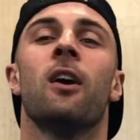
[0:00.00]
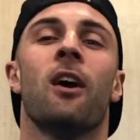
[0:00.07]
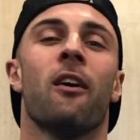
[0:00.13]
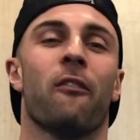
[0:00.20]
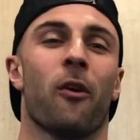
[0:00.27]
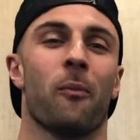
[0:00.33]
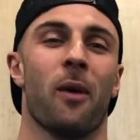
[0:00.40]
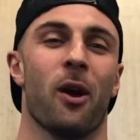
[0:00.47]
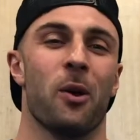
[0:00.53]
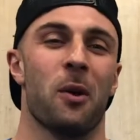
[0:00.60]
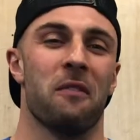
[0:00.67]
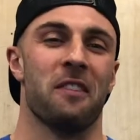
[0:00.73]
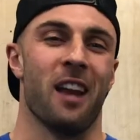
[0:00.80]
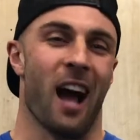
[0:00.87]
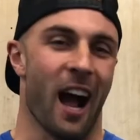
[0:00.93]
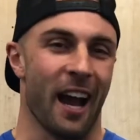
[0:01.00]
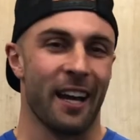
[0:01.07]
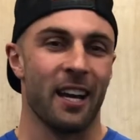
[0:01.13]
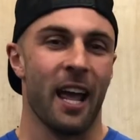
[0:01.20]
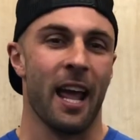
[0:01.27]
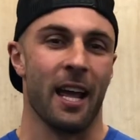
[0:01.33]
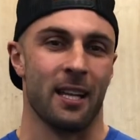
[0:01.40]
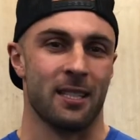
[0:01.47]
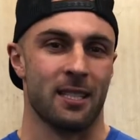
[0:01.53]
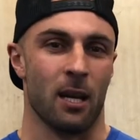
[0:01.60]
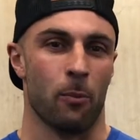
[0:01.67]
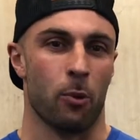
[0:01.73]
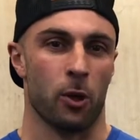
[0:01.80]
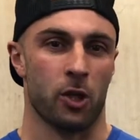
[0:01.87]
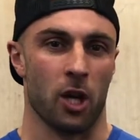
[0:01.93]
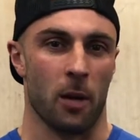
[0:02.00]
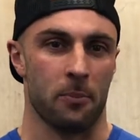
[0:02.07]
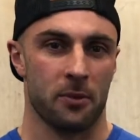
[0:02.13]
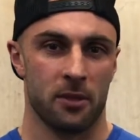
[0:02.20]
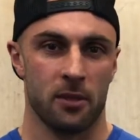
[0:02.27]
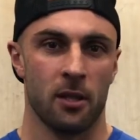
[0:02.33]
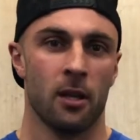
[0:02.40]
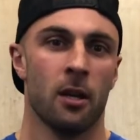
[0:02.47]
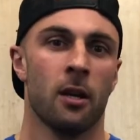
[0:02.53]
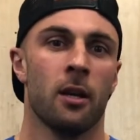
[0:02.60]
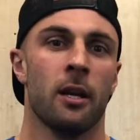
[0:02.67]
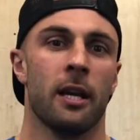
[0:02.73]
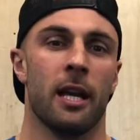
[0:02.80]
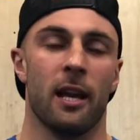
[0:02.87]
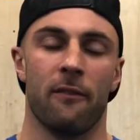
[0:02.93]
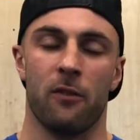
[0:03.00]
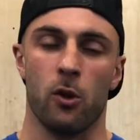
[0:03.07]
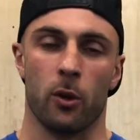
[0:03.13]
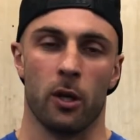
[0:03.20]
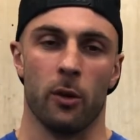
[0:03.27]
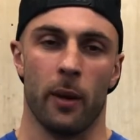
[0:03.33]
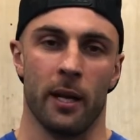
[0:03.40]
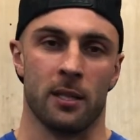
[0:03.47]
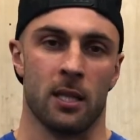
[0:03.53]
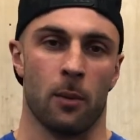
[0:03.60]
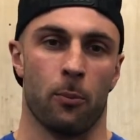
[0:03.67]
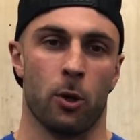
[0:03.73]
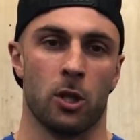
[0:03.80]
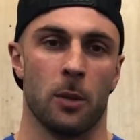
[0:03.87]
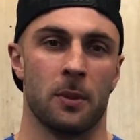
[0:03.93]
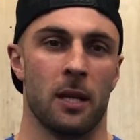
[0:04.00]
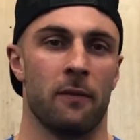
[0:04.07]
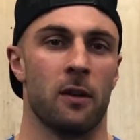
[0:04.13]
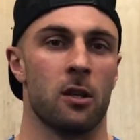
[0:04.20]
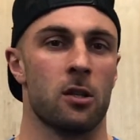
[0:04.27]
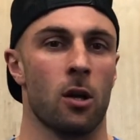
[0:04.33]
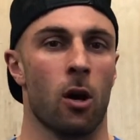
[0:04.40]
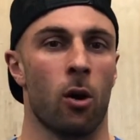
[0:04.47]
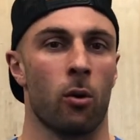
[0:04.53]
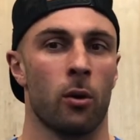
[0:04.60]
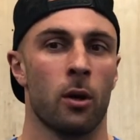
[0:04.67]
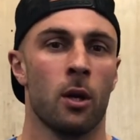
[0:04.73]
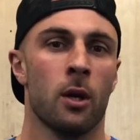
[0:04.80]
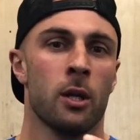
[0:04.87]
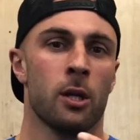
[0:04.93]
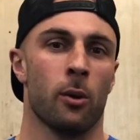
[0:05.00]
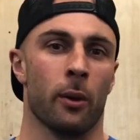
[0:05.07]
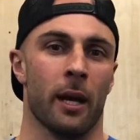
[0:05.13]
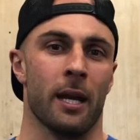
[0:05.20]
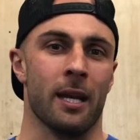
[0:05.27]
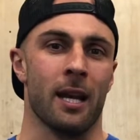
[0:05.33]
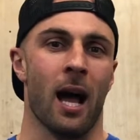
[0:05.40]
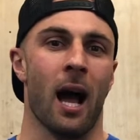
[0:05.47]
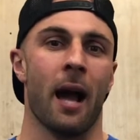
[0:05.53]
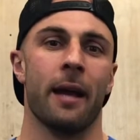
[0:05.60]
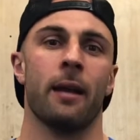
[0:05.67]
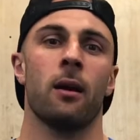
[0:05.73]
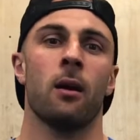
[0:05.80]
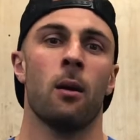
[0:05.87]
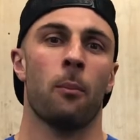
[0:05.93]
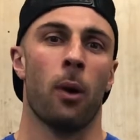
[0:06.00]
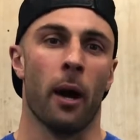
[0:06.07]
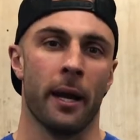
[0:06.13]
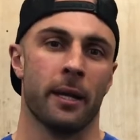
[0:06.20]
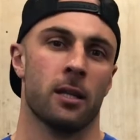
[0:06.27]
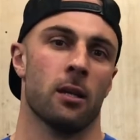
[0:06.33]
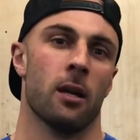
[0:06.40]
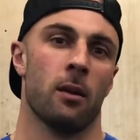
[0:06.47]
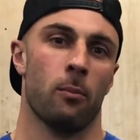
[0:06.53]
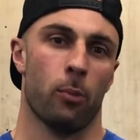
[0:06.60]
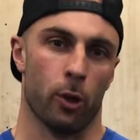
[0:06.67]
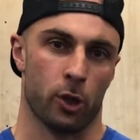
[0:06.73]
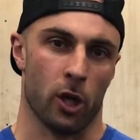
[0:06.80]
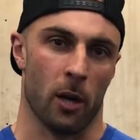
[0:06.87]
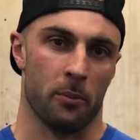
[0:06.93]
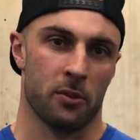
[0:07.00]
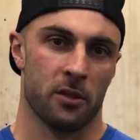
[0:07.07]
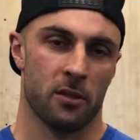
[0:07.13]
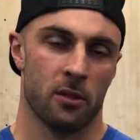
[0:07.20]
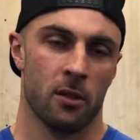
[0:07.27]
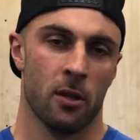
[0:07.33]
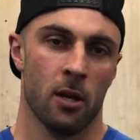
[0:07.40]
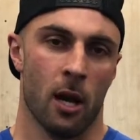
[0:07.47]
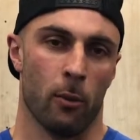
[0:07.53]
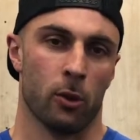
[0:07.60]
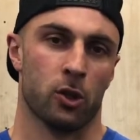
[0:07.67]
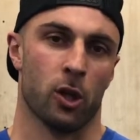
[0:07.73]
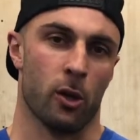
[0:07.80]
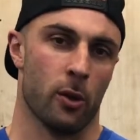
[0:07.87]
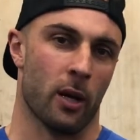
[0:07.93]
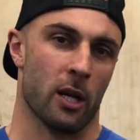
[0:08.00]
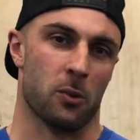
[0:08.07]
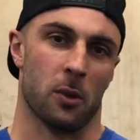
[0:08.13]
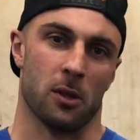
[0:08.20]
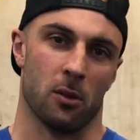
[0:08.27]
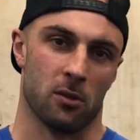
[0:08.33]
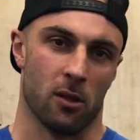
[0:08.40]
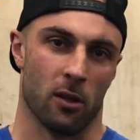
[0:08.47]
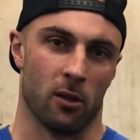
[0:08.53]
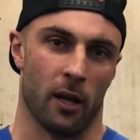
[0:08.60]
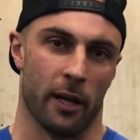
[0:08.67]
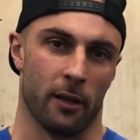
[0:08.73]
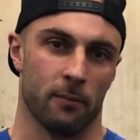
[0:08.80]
From there, you have 9 handstand push ups. If you can do handstand push ups, if you don't, you'll get 9 piked push ups. And we'll show you guys what those look like.